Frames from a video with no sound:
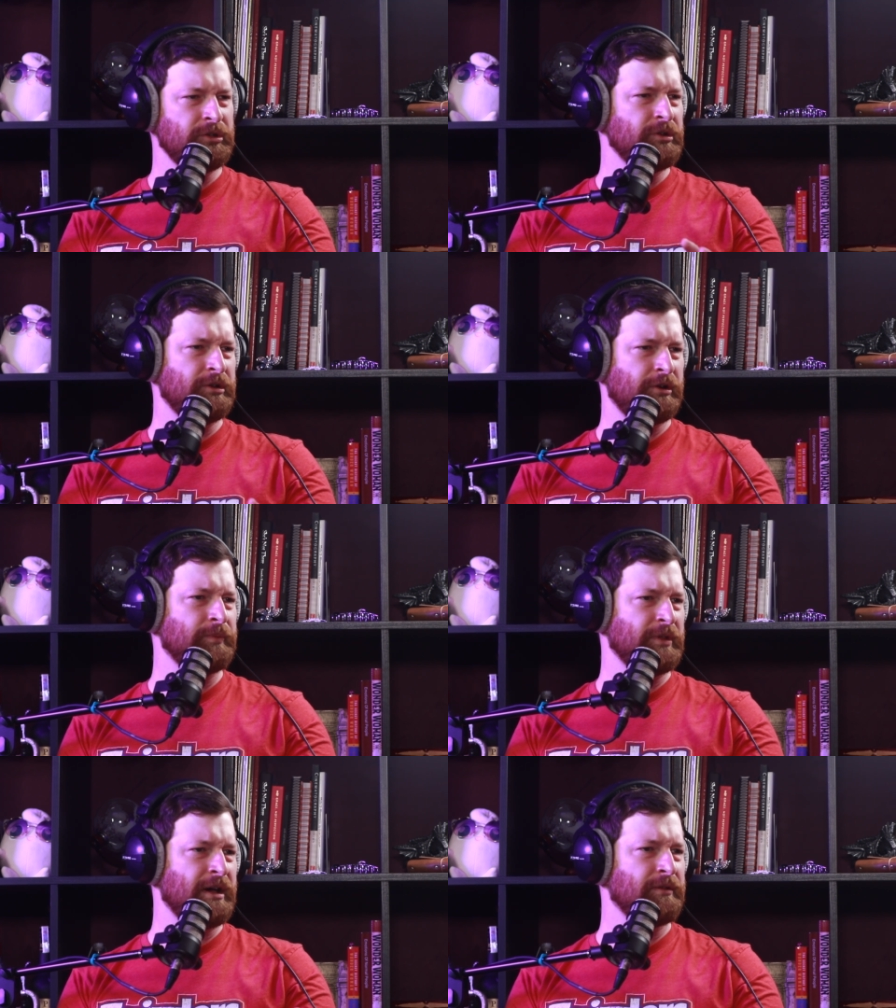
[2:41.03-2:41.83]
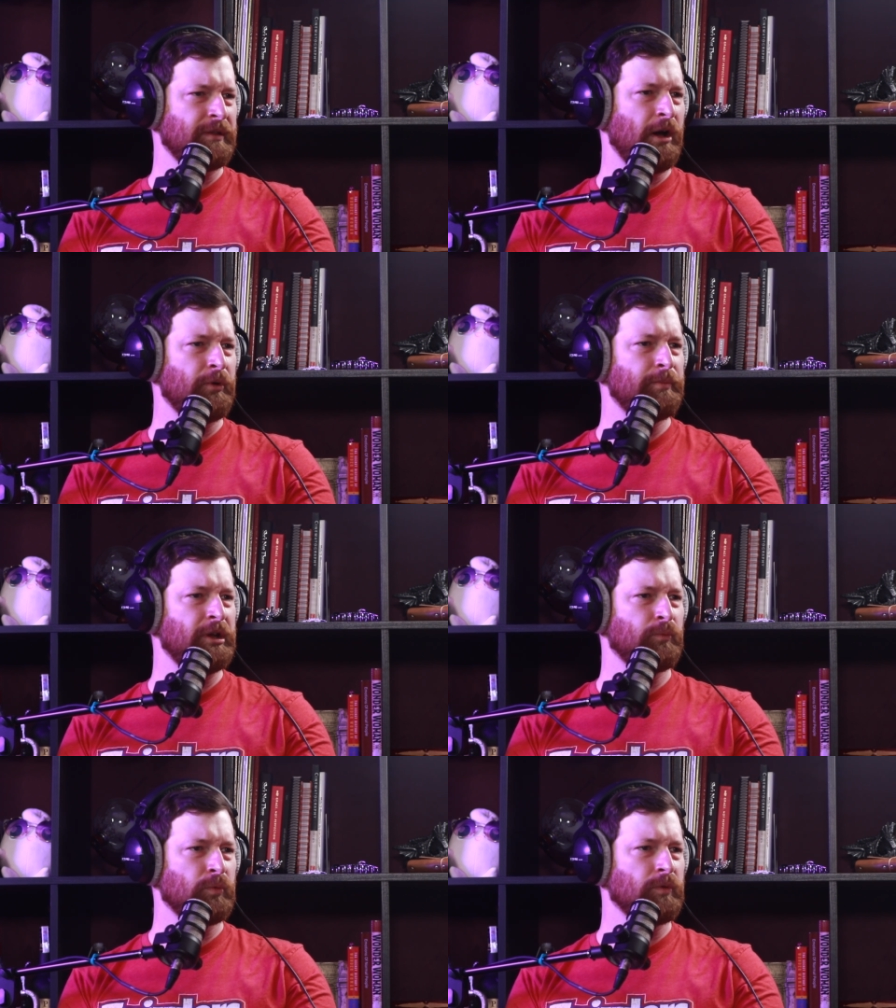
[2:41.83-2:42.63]
You know that that would have
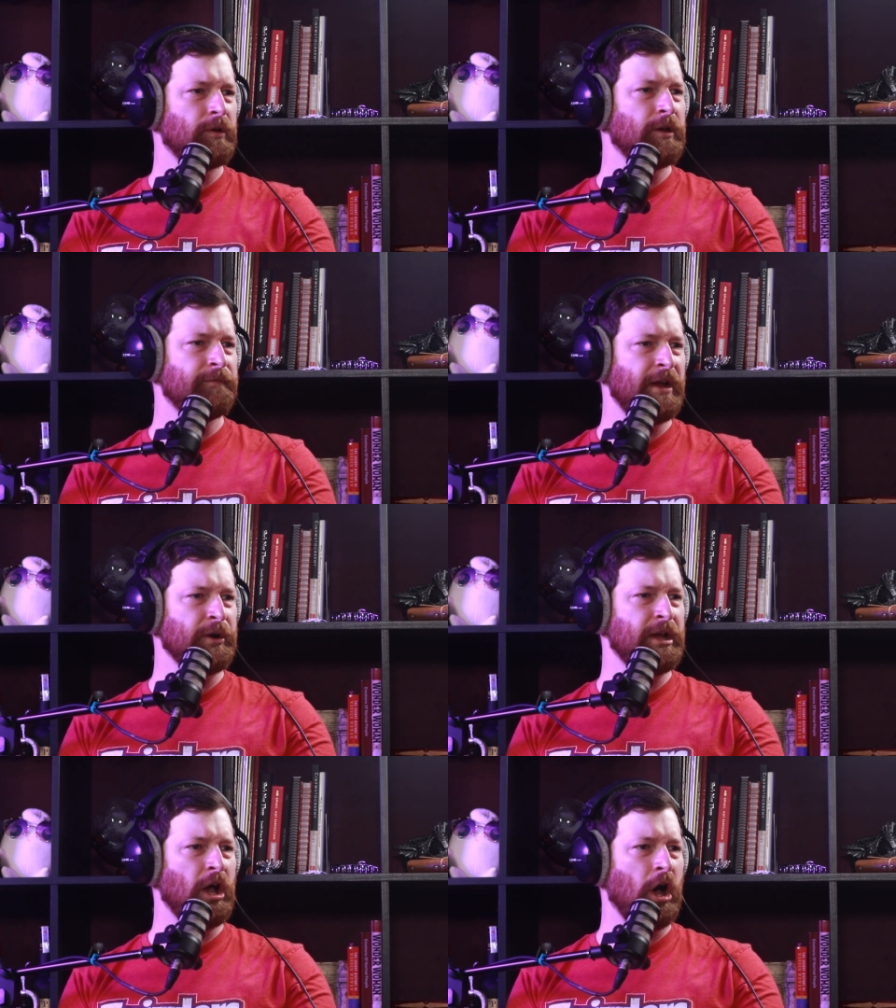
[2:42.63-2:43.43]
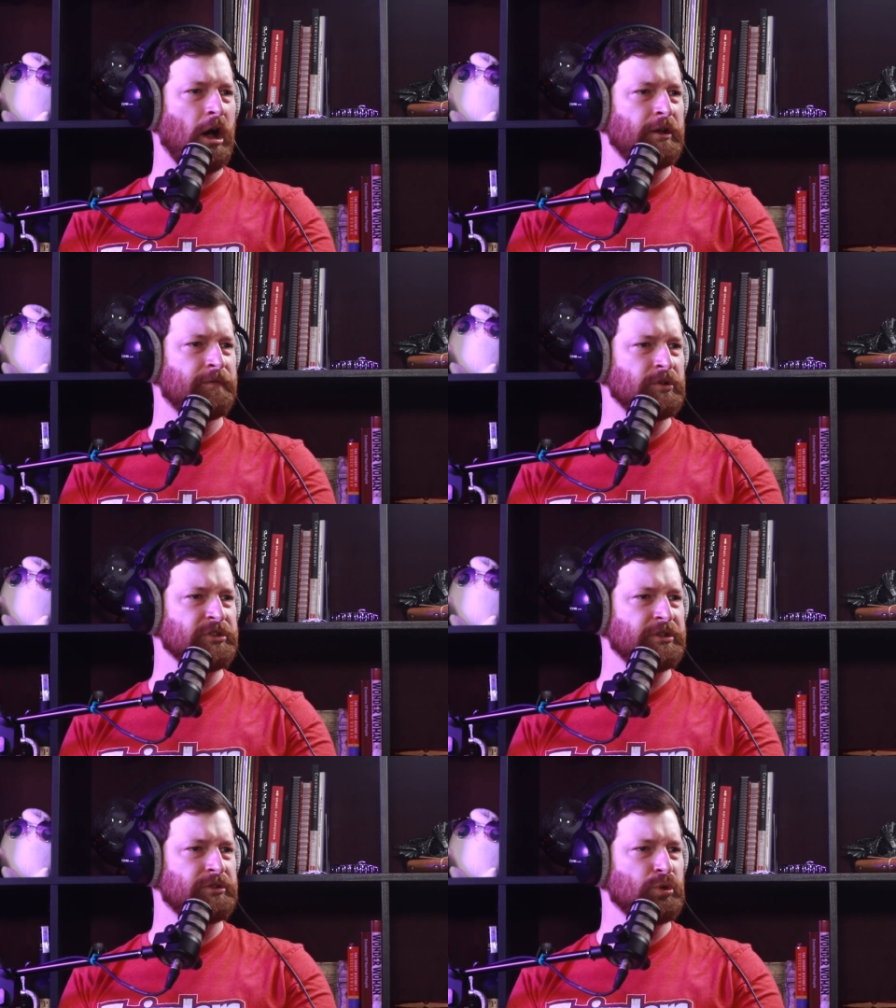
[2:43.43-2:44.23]
been very odd if there's
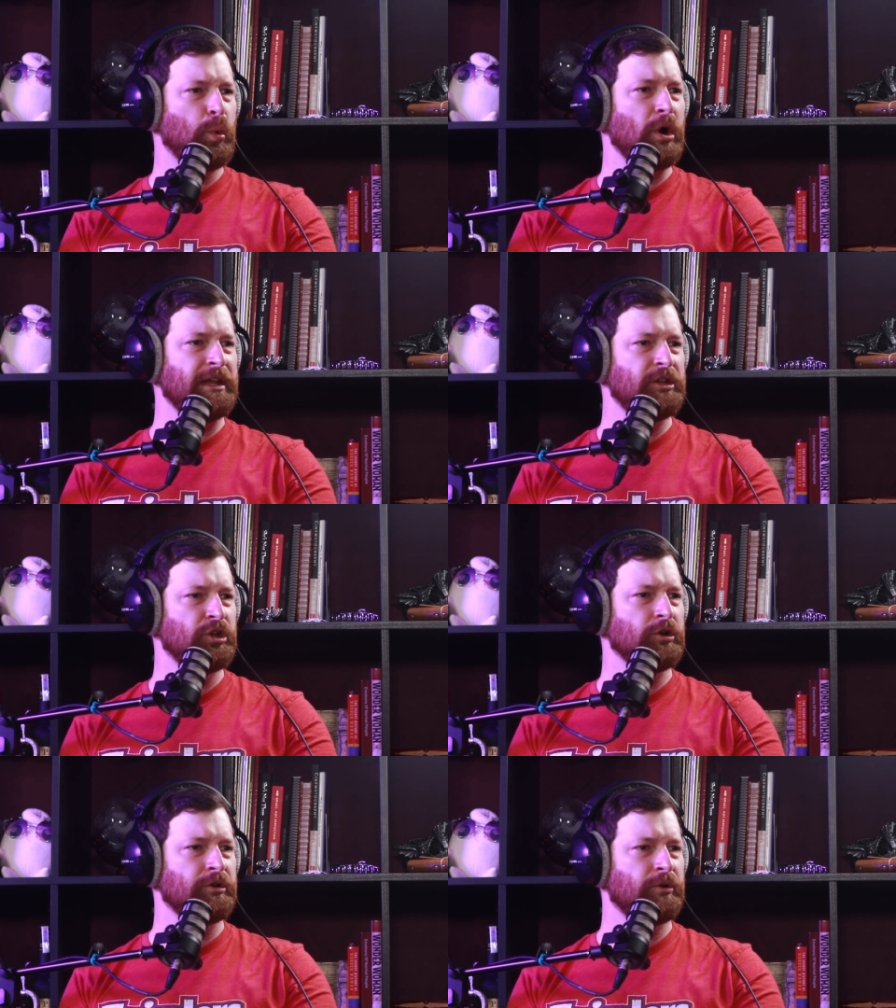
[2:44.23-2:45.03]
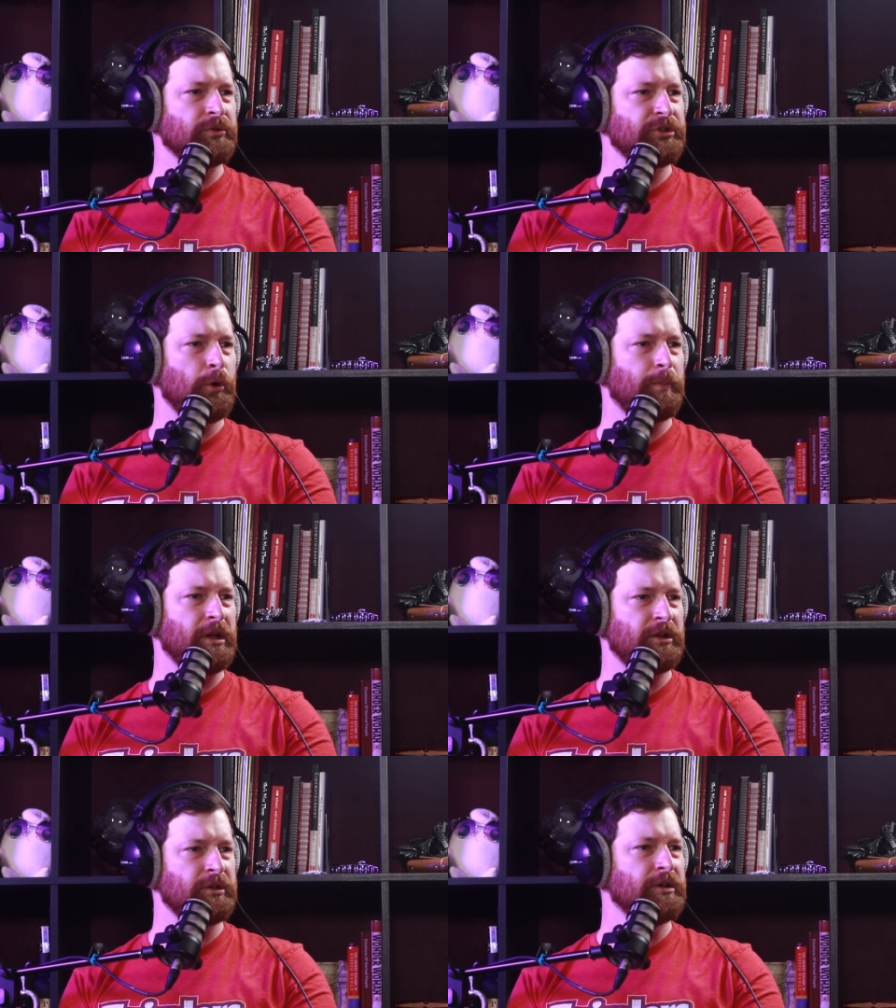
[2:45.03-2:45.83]
like 20 urinals open
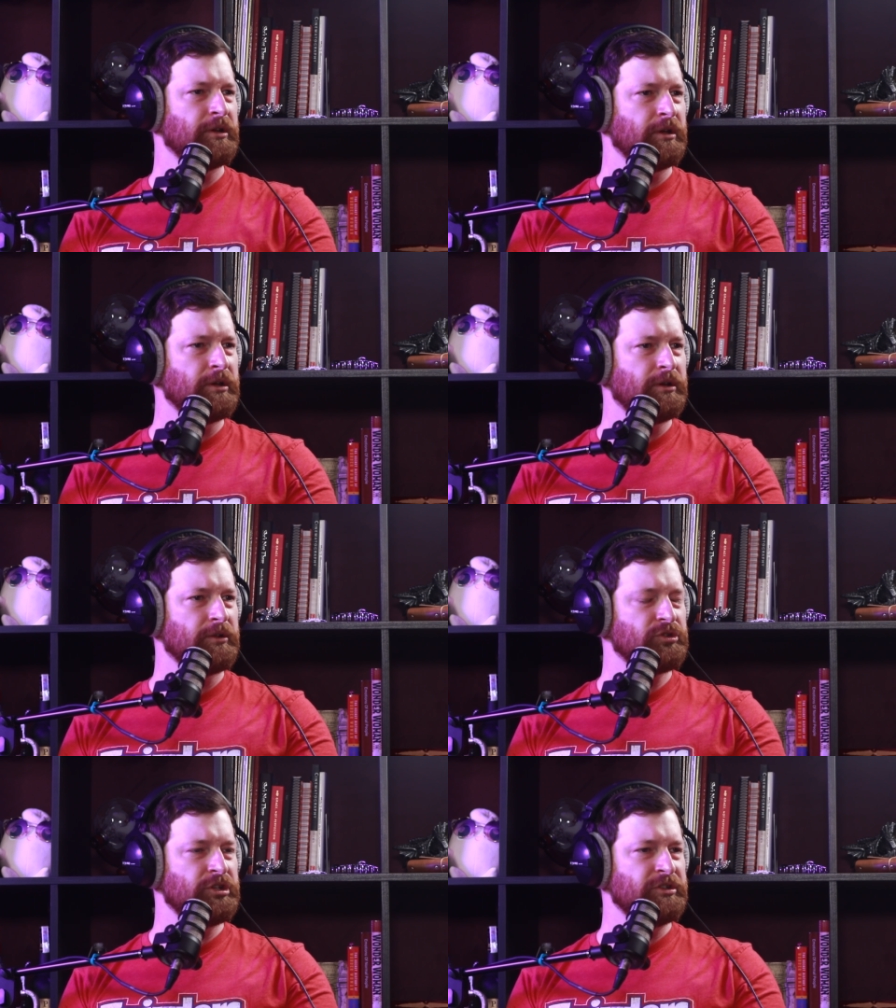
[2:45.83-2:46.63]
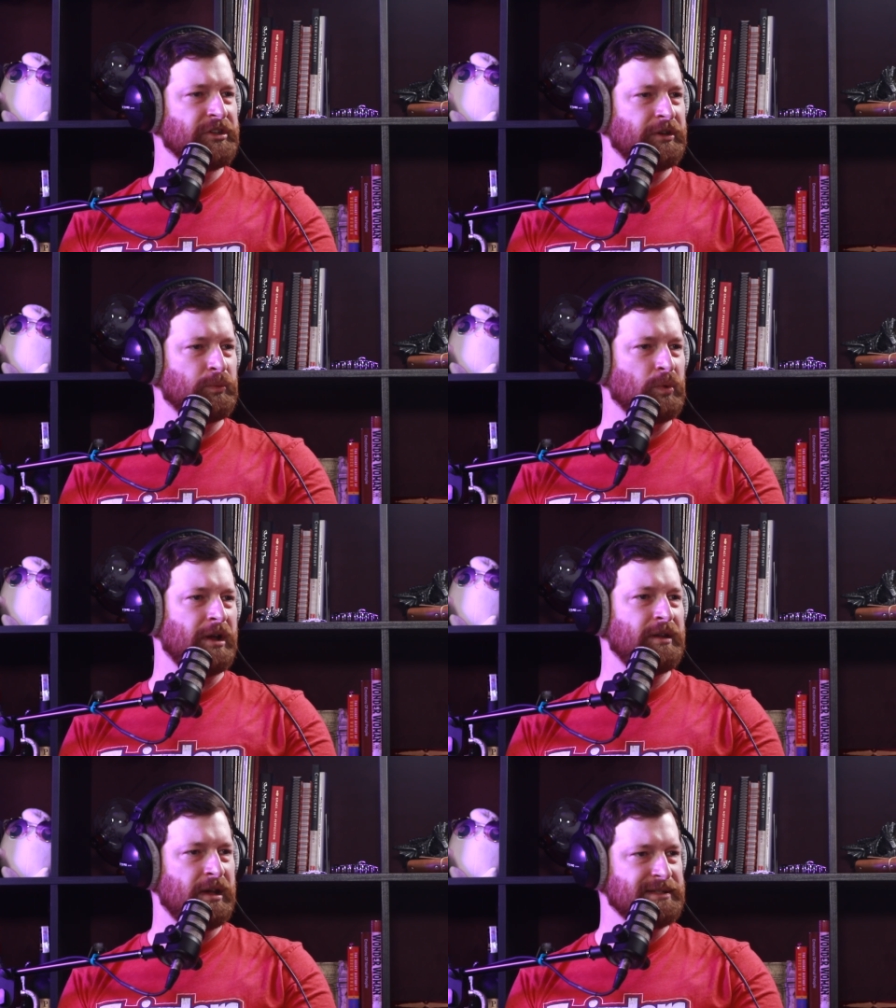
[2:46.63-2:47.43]
and she's like
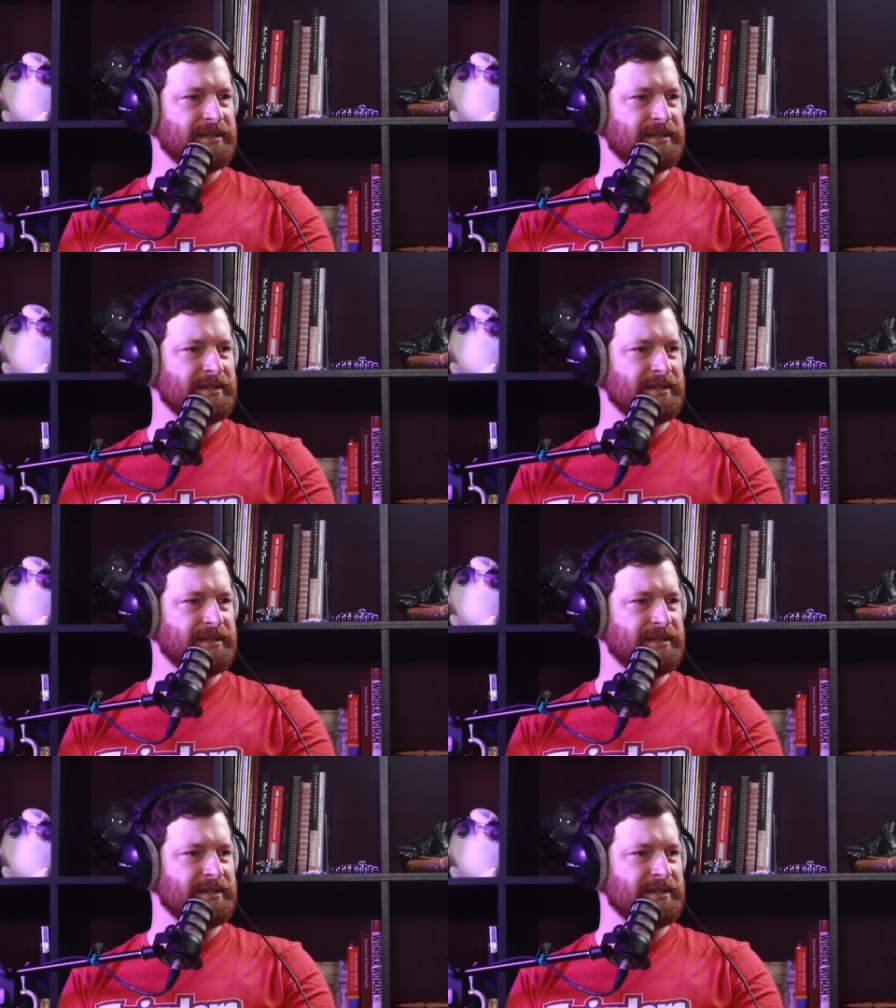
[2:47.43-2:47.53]
right next to